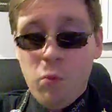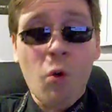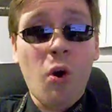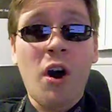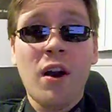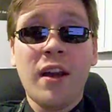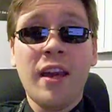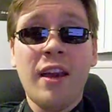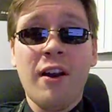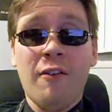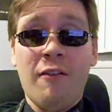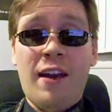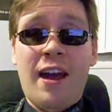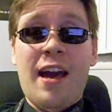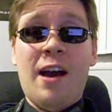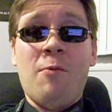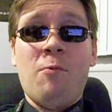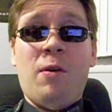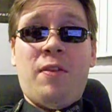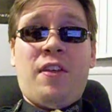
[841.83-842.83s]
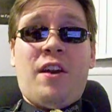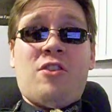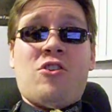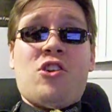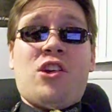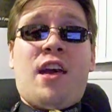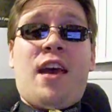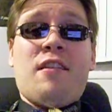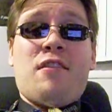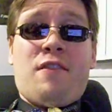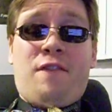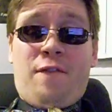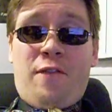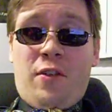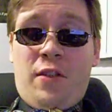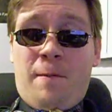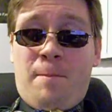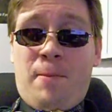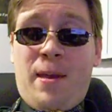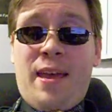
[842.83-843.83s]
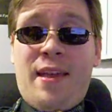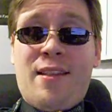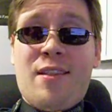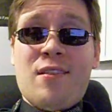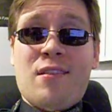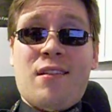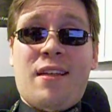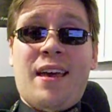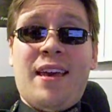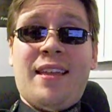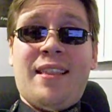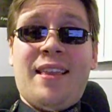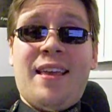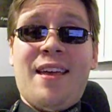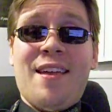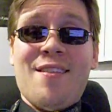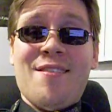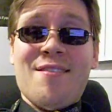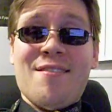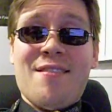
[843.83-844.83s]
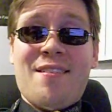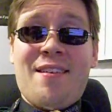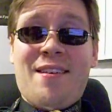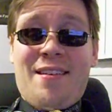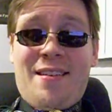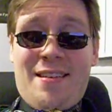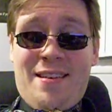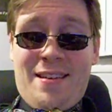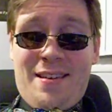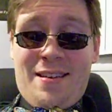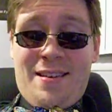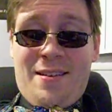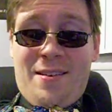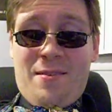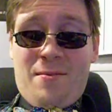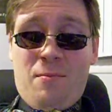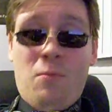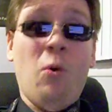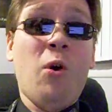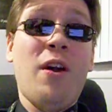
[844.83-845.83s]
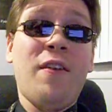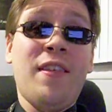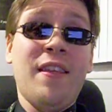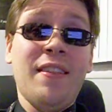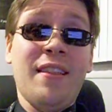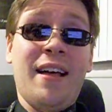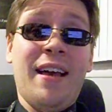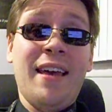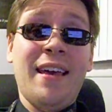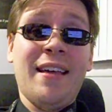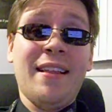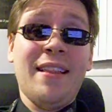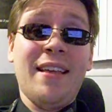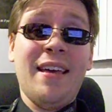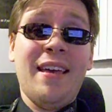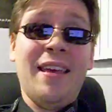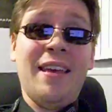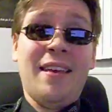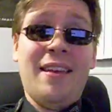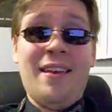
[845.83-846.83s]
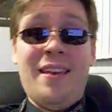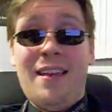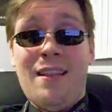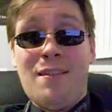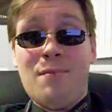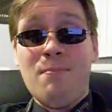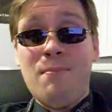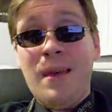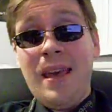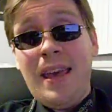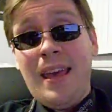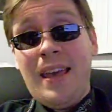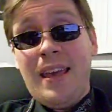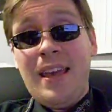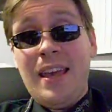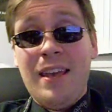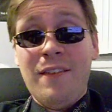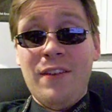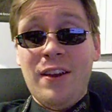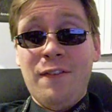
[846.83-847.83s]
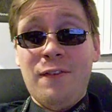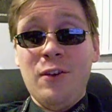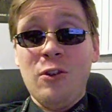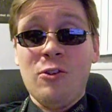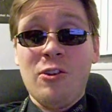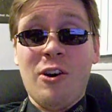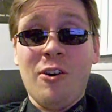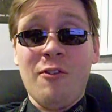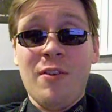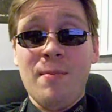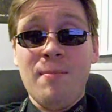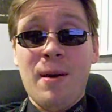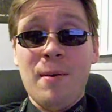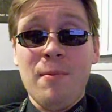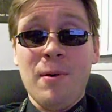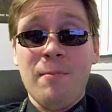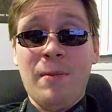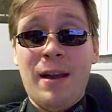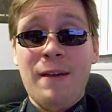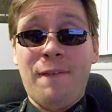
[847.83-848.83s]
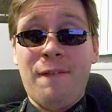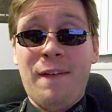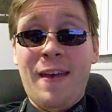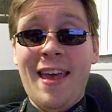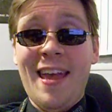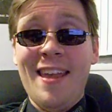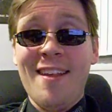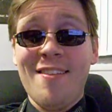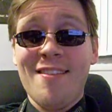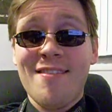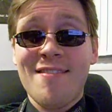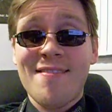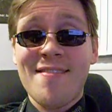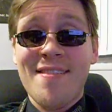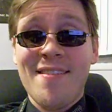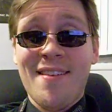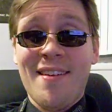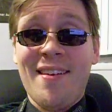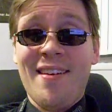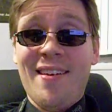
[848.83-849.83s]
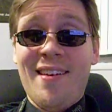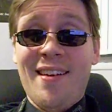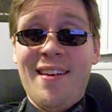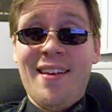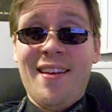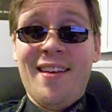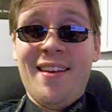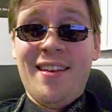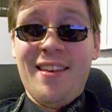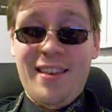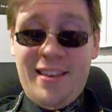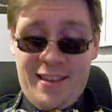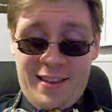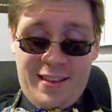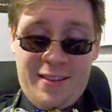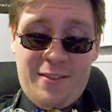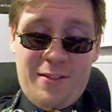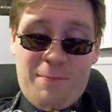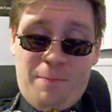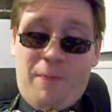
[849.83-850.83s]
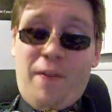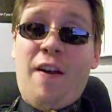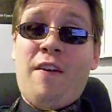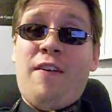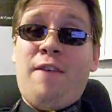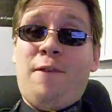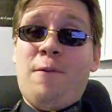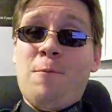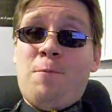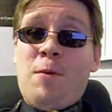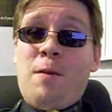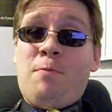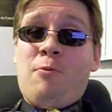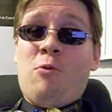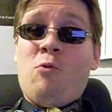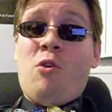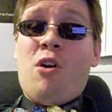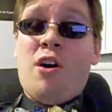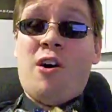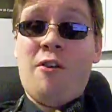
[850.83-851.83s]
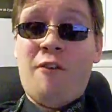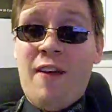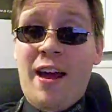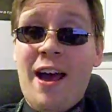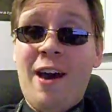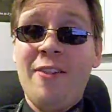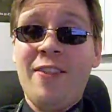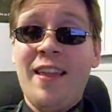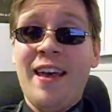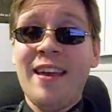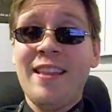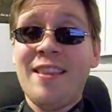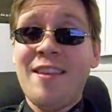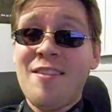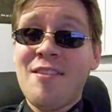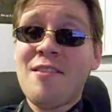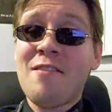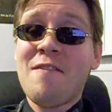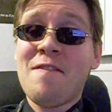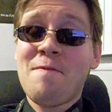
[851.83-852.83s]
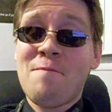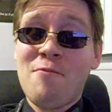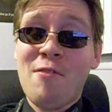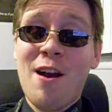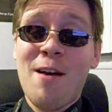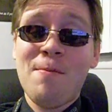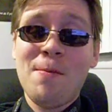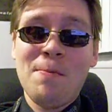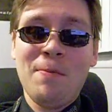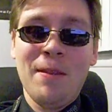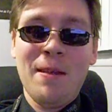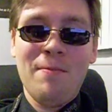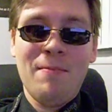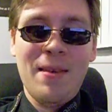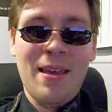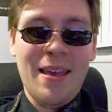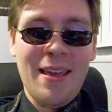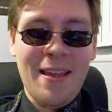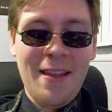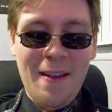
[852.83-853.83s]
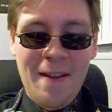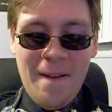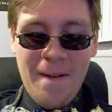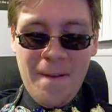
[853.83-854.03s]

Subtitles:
walking around with a chest full of pins like this, more than likely it's me. Even if you don't remember my face, very few people walk around like this, so it's probably me.